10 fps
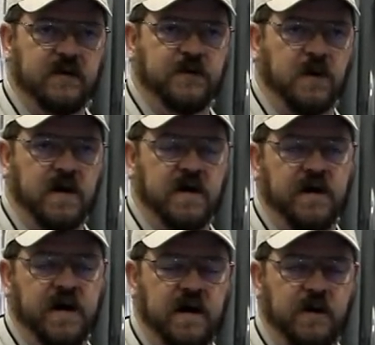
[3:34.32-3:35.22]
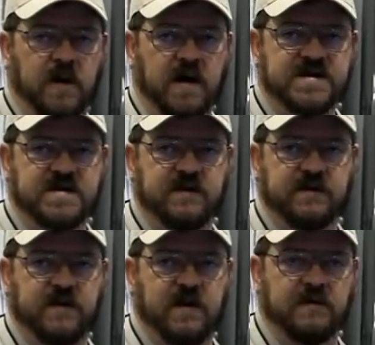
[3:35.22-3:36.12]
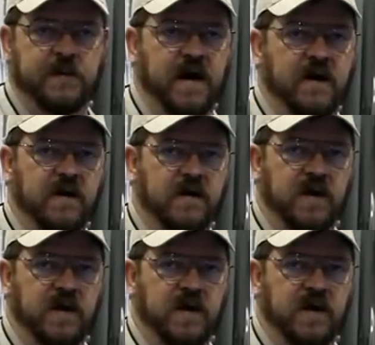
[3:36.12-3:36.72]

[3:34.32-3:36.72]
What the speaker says: 480 watts of power.